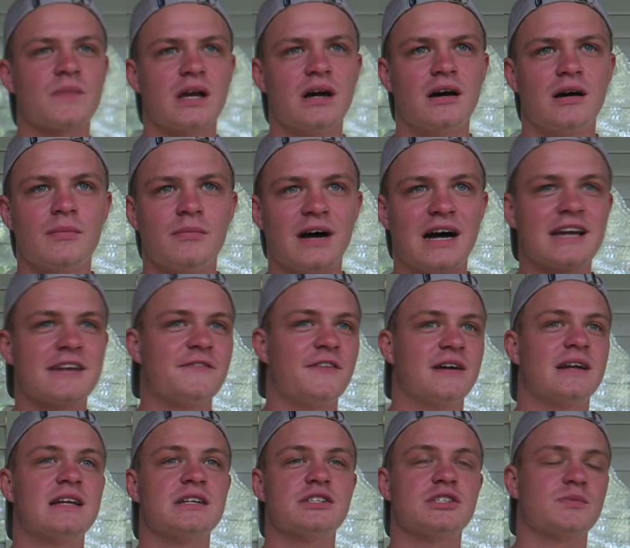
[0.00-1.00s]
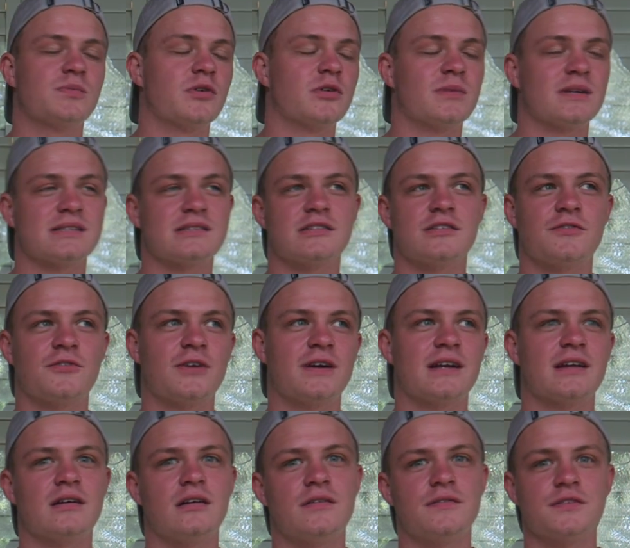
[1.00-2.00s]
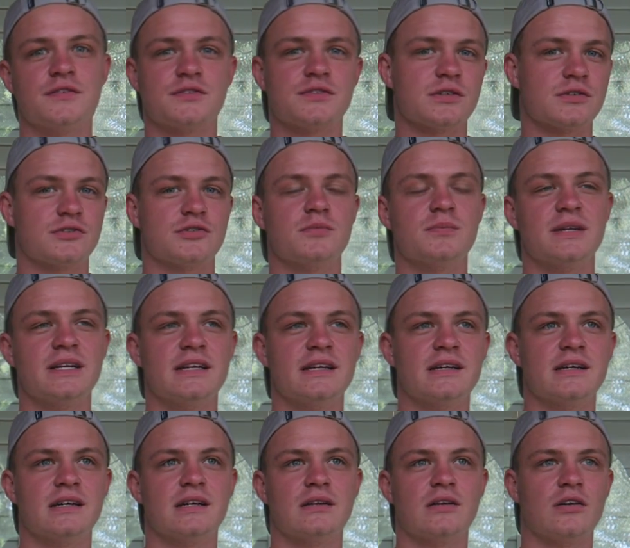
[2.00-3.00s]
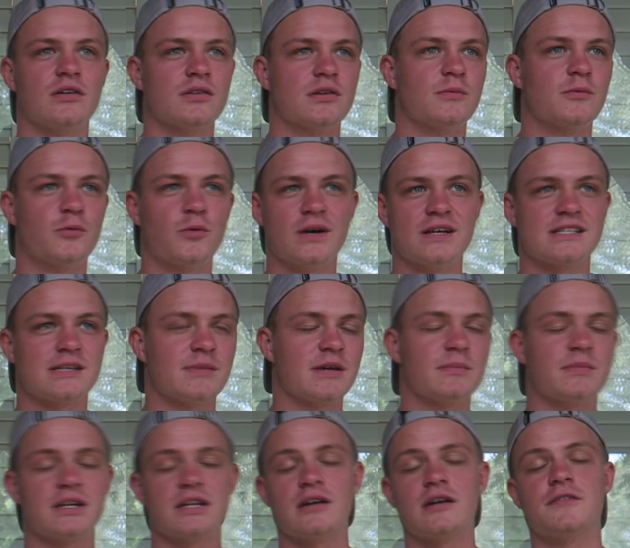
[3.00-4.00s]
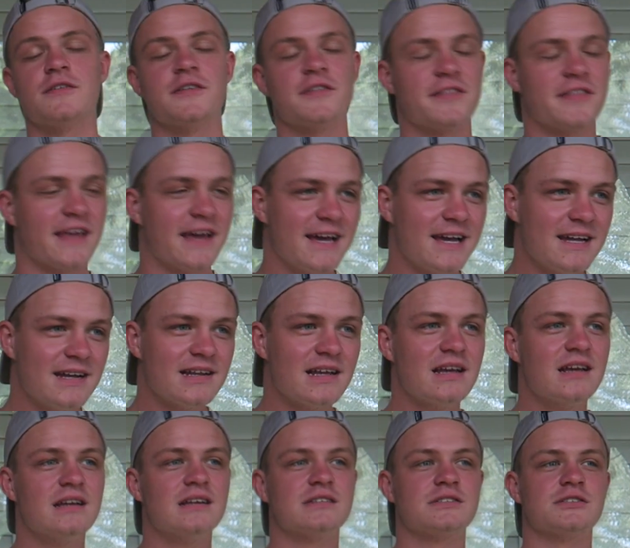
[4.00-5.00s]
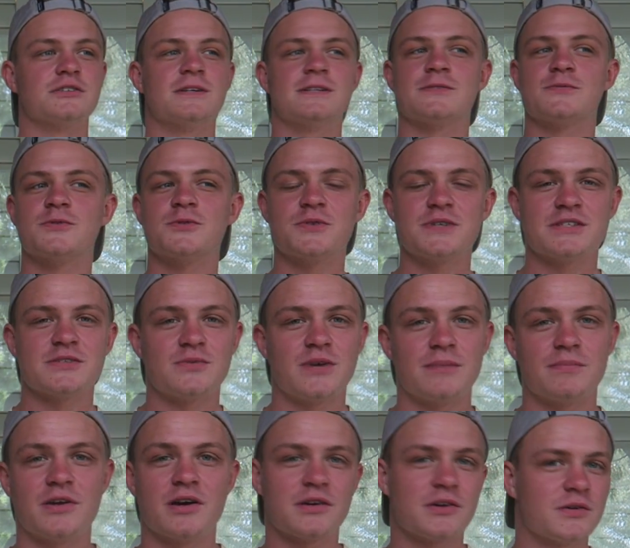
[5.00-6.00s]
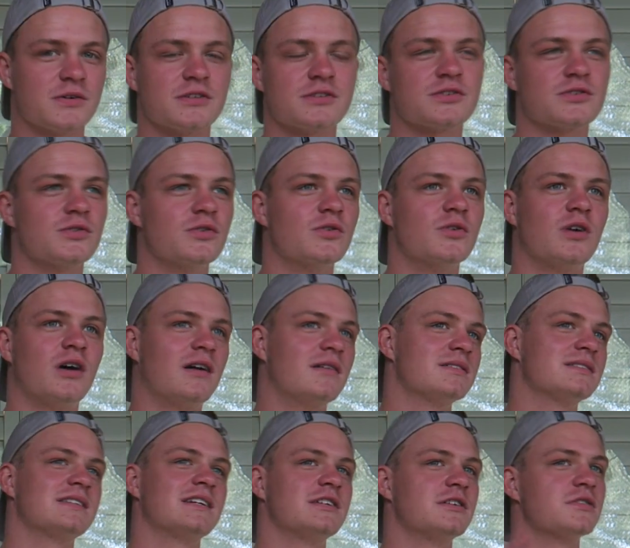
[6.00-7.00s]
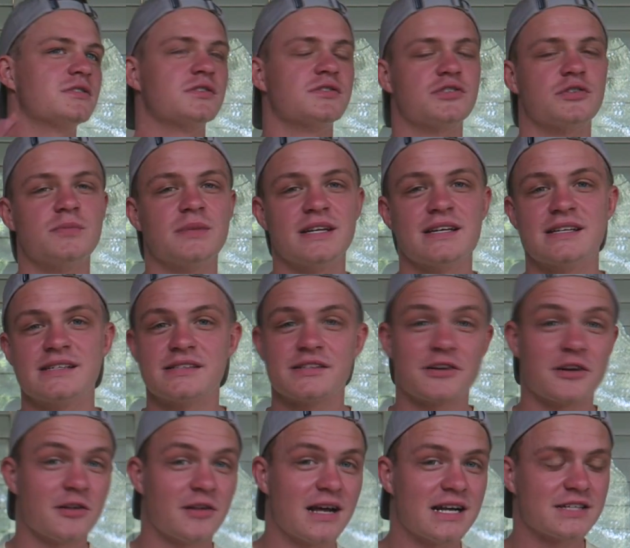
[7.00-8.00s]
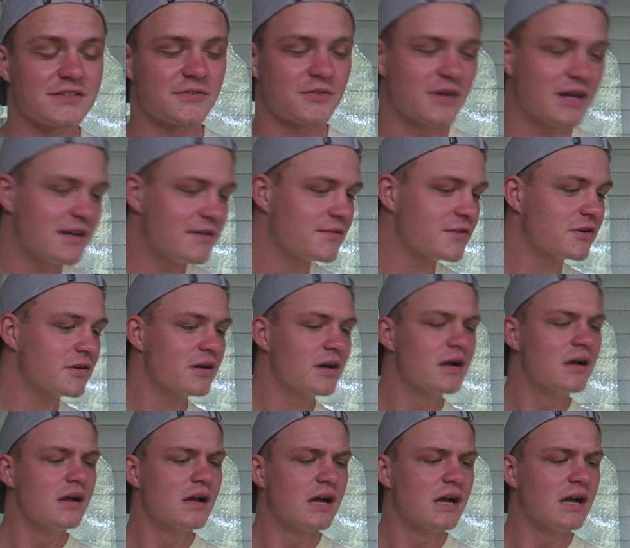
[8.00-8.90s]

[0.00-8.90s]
I can financially support myself right now off of social media and all the ways I make money off of that. So that's one reason why I'm not going to school. Obviously, I know social media isn't going to last forever.